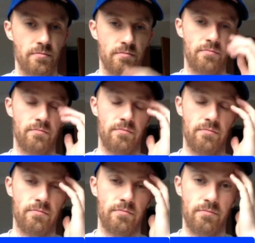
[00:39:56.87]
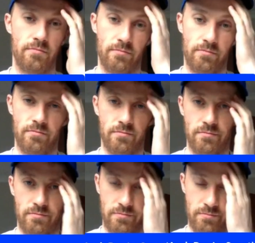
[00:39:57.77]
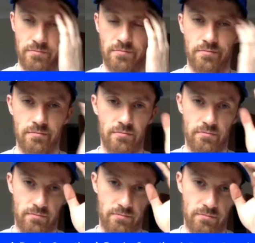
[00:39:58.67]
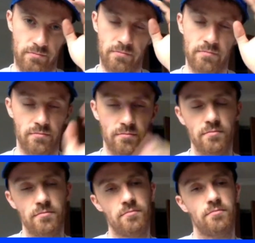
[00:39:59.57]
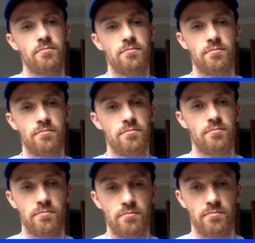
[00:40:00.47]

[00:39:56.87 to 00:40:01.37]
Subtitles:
(silent)